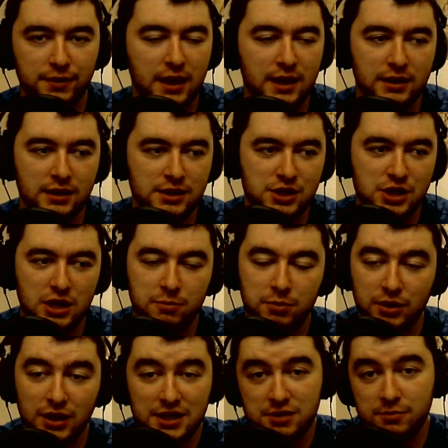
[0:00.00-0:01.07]
getting it cheap
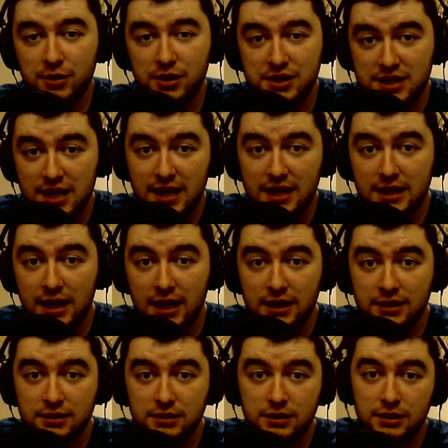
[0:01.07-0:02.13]
unless you buy second
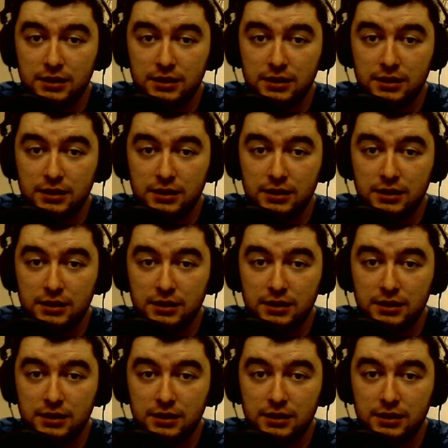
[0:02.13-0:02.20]
hand.